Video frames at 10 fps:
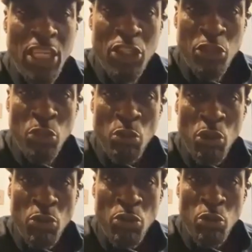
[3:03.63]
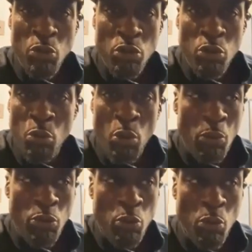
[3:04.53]
you
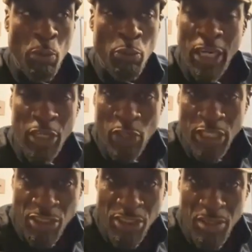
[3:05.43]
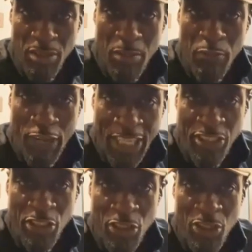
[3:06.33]
will progress
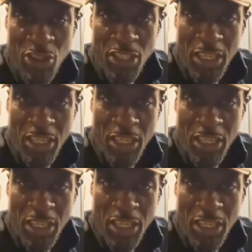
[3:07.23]
faster